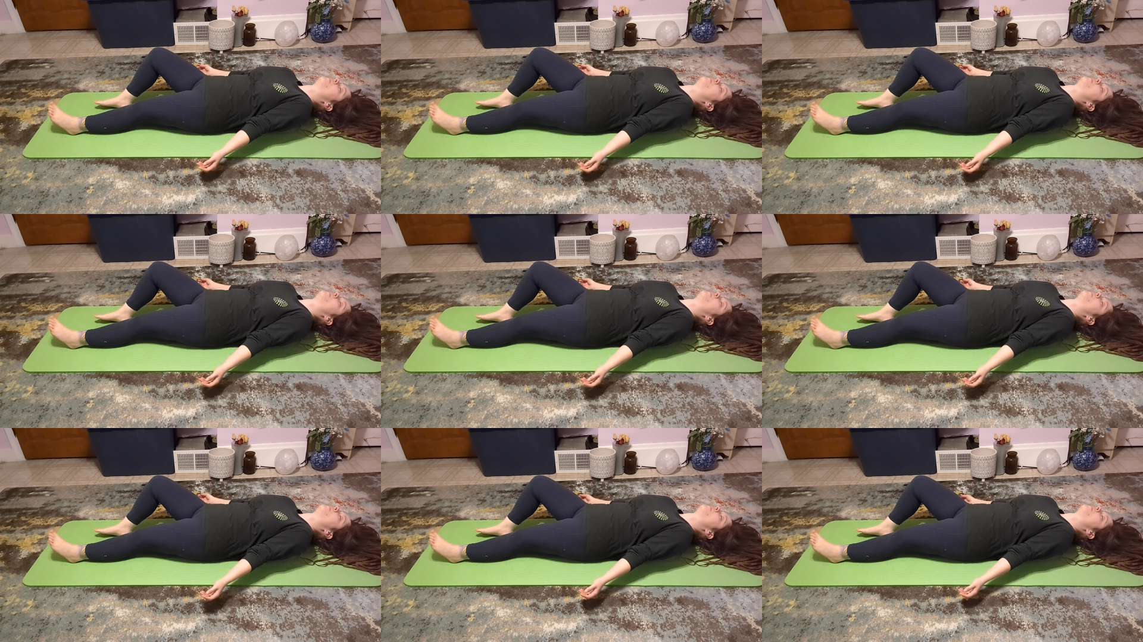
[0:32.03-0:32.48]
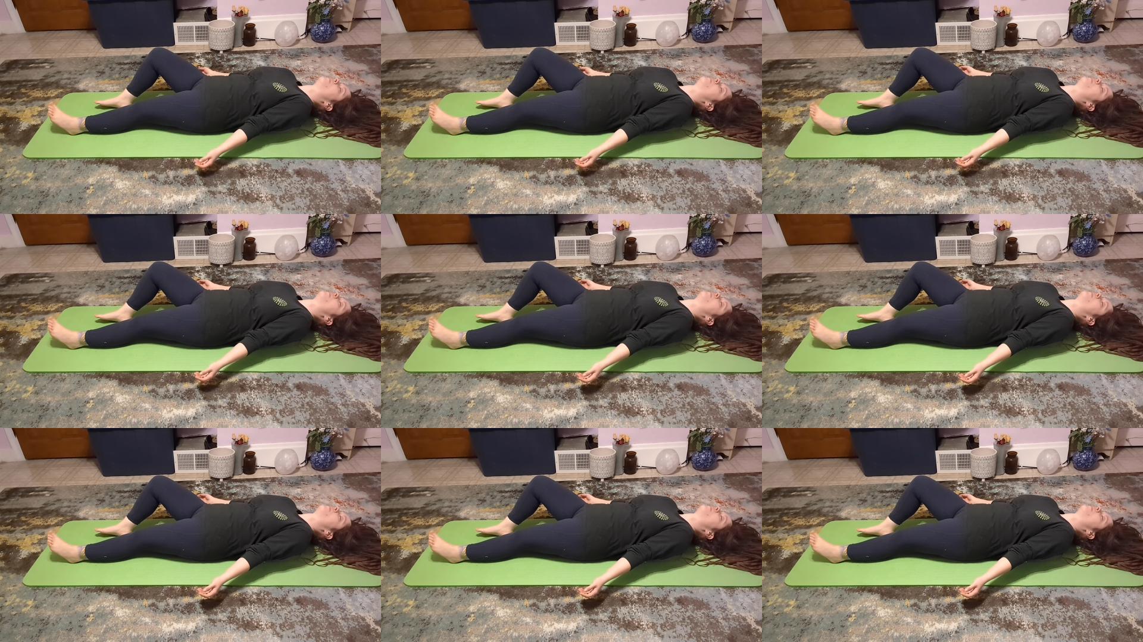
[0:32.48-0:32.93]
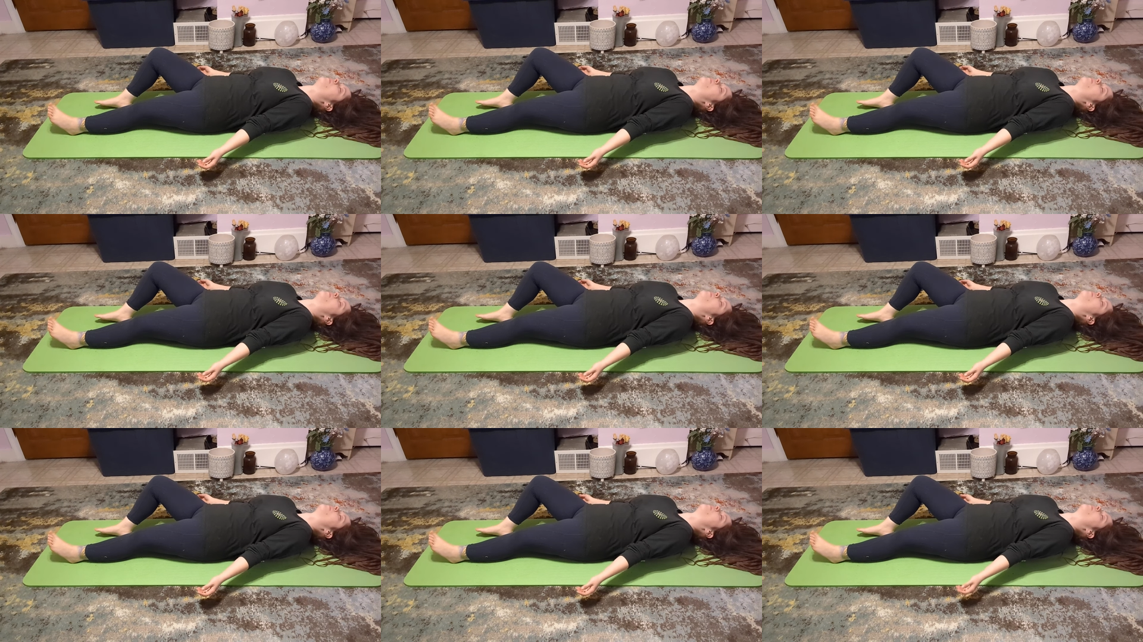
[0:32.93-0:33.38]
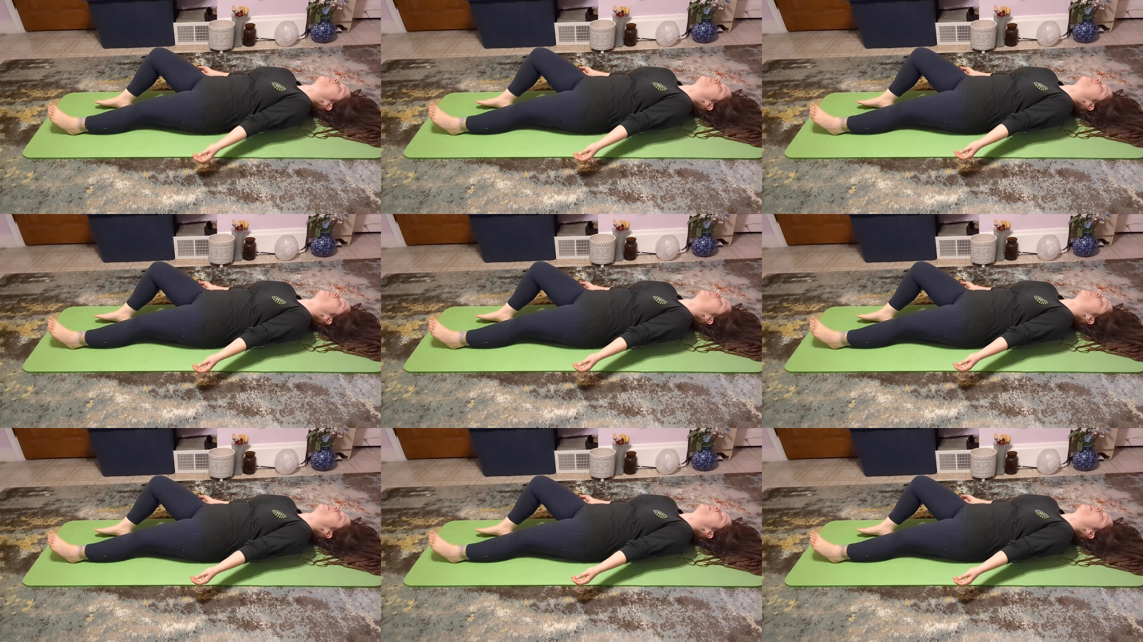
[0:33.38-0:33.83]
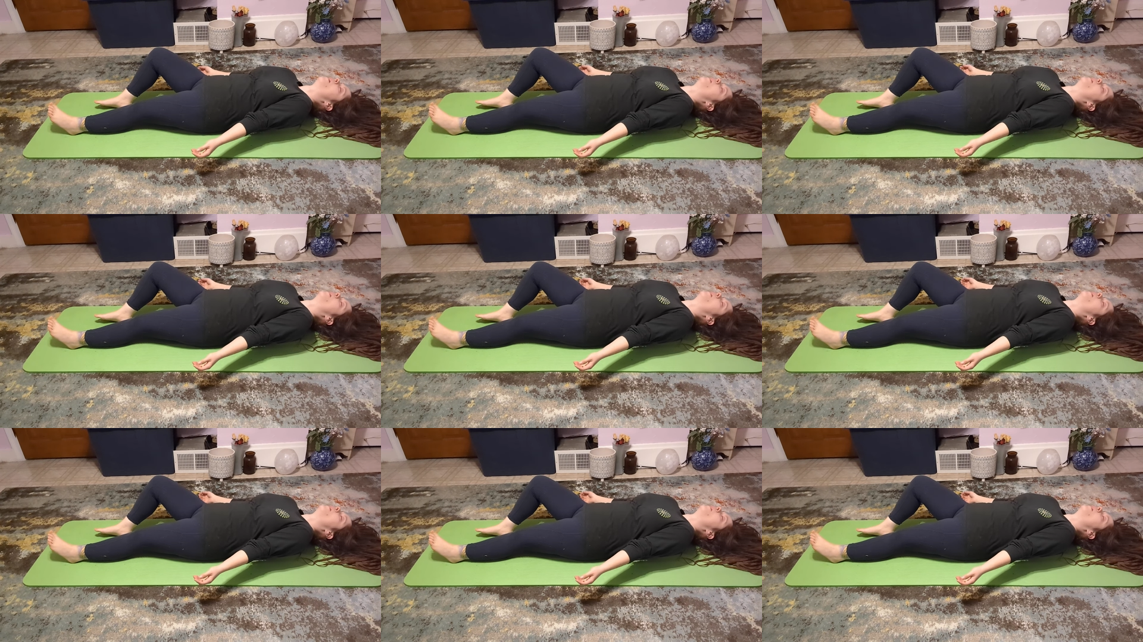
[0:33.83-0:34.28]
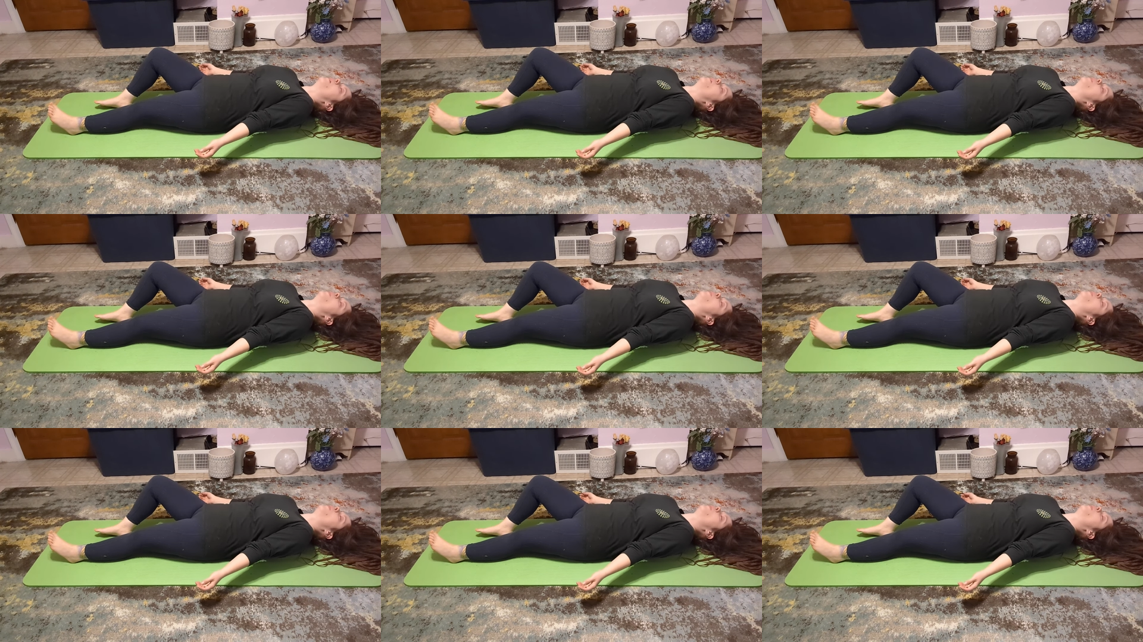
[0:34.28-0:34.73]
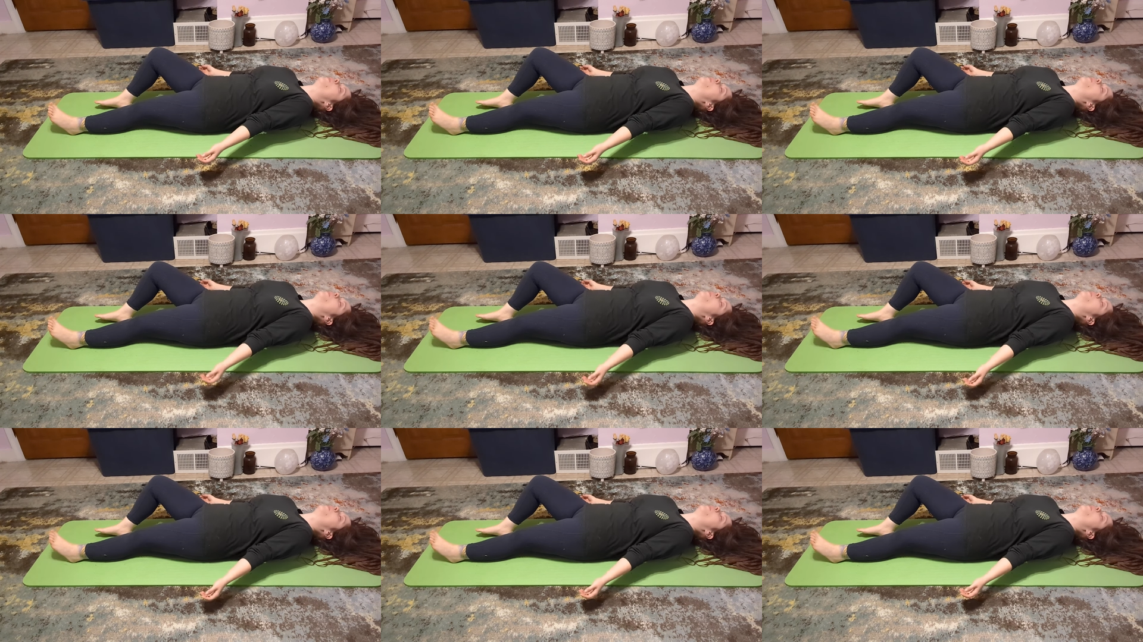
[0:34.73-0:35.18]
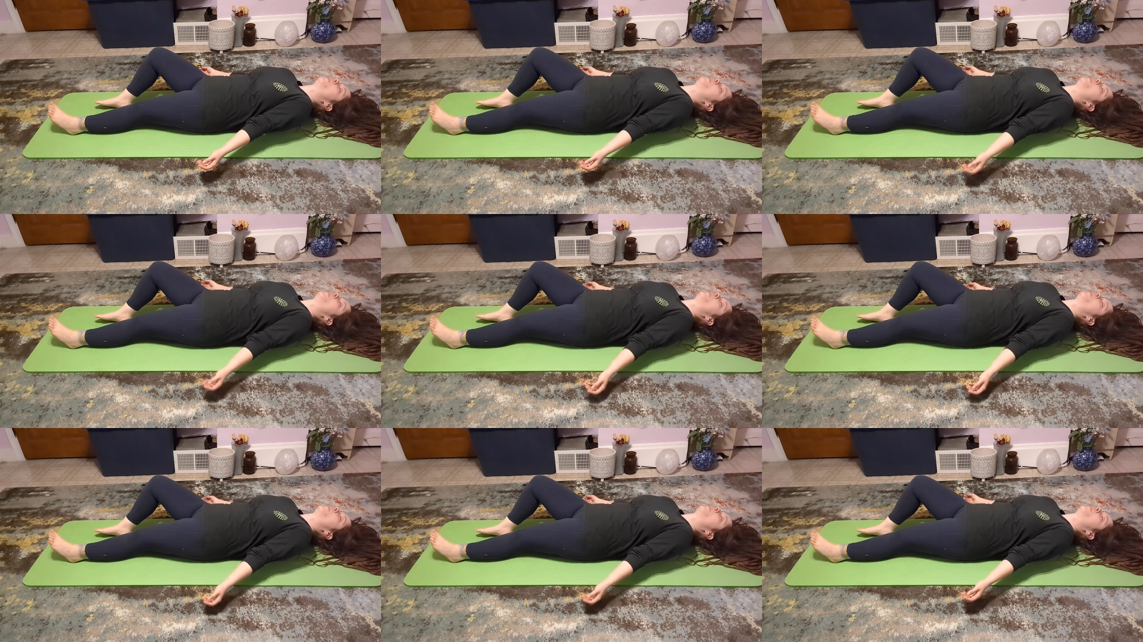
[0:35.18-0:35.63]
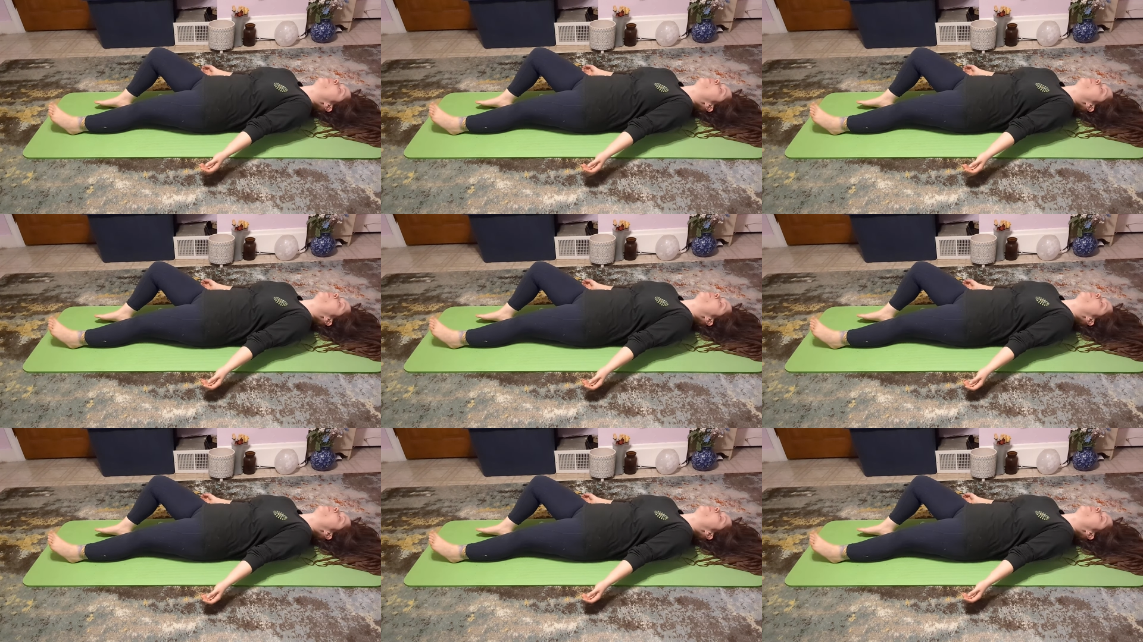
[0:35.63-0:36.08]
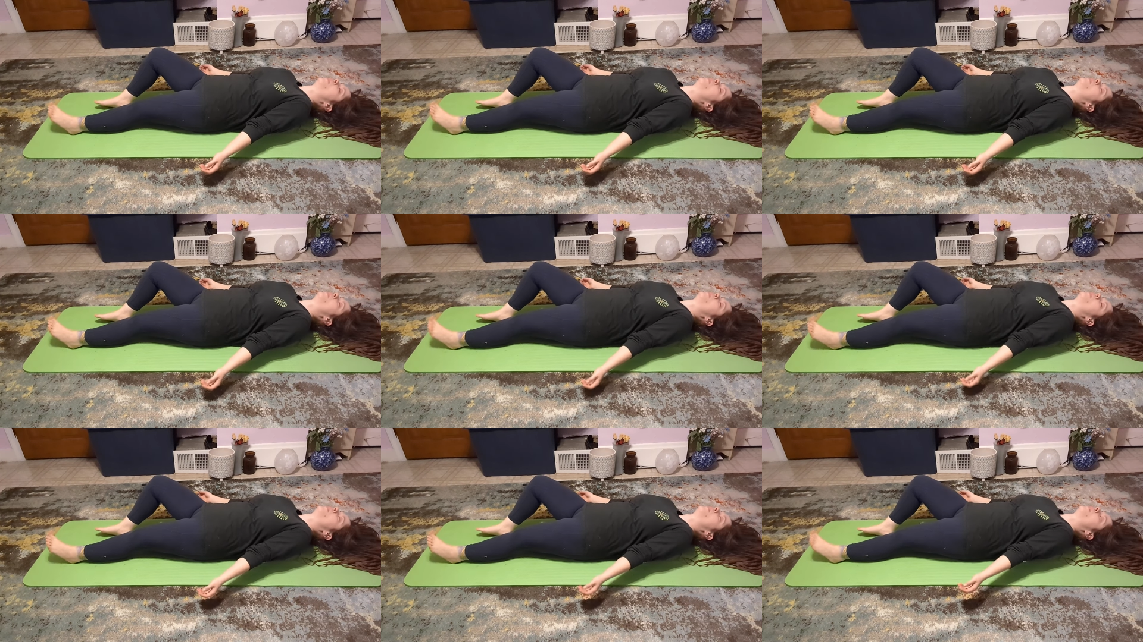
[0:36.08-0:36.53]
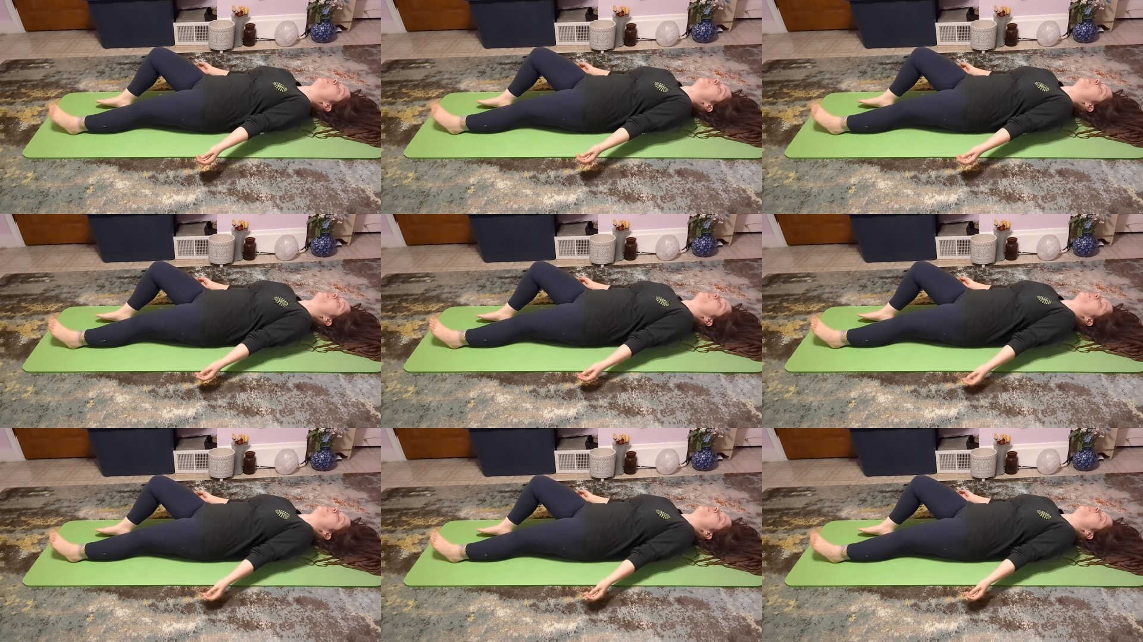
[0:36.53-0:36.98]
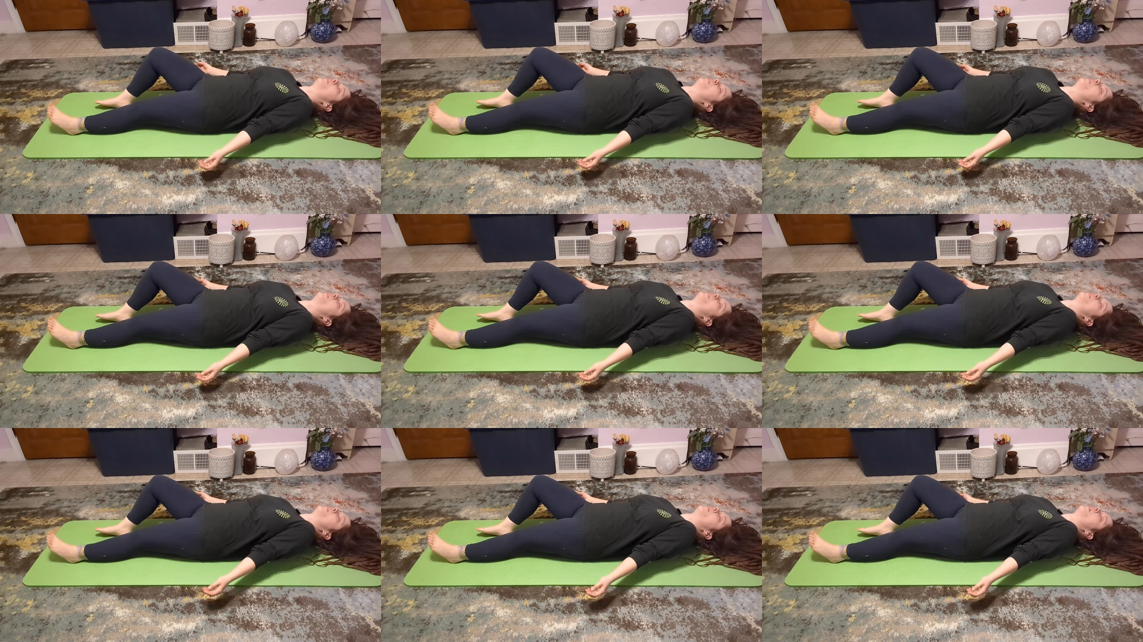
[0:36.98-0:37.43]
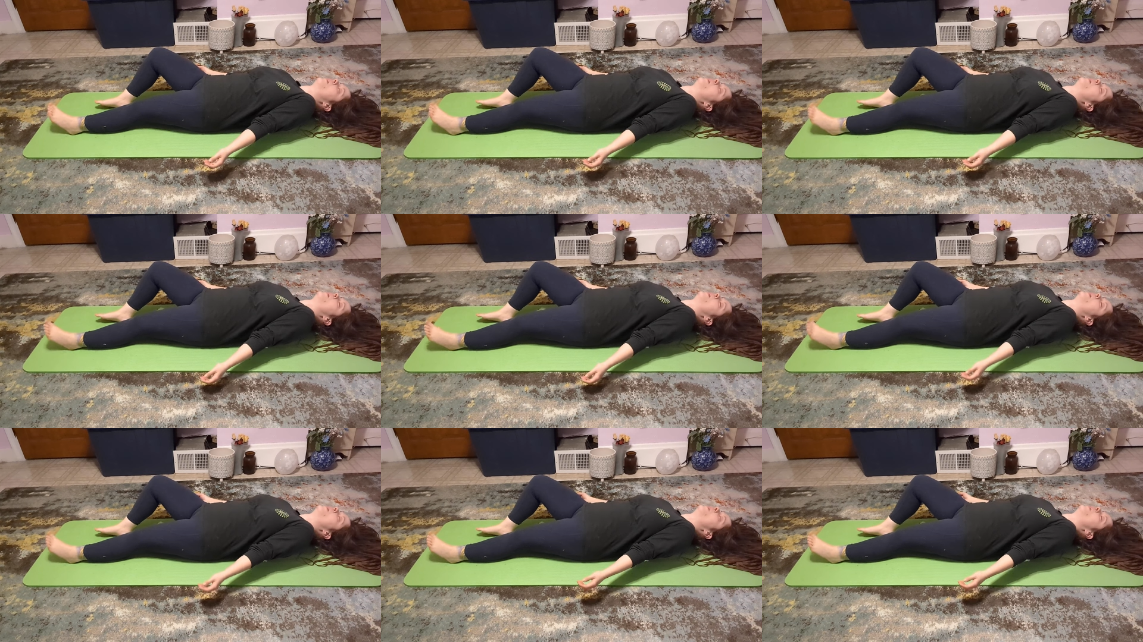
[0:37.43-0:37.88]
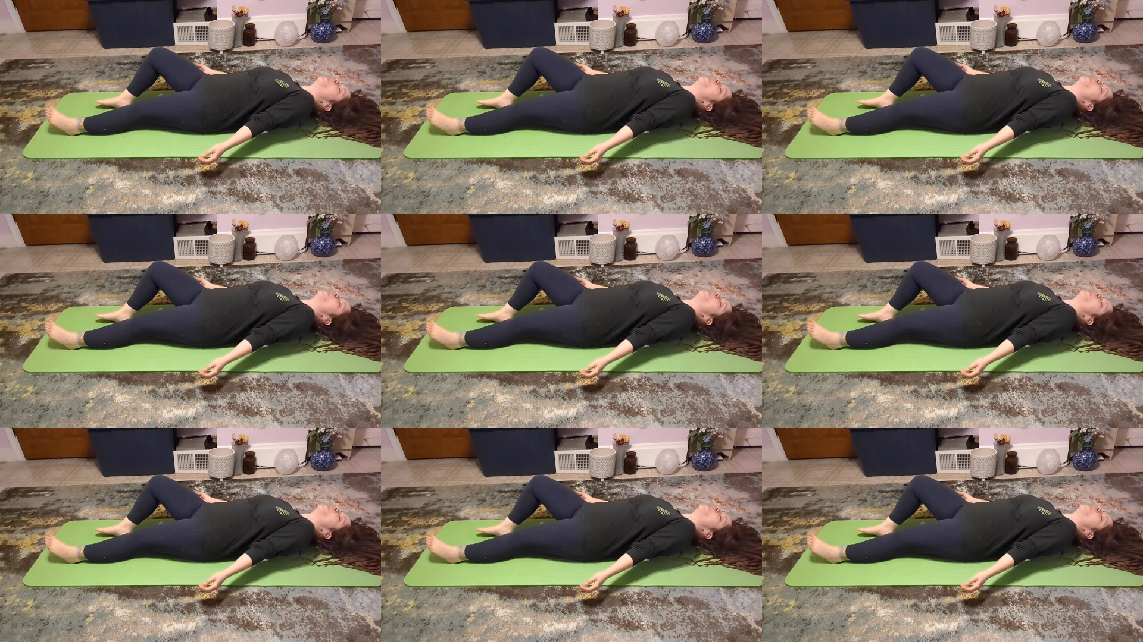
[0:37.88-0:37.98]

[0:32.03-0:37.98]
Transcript: No face is visible, so there are no lips to read.